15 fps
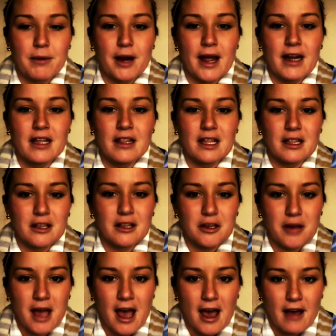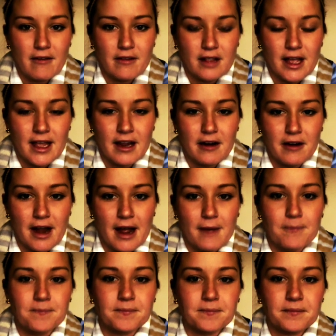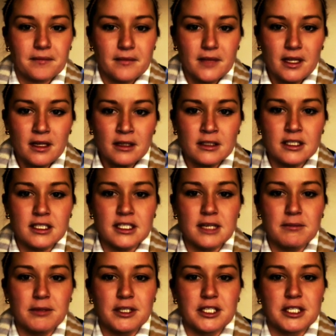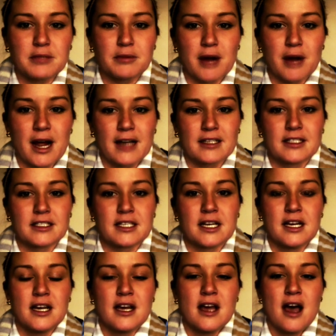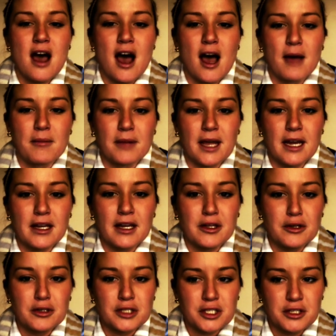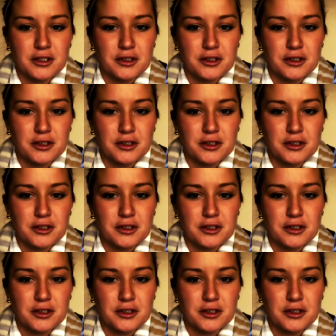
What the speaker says: anything that you have laying around to simply just practice getting used to your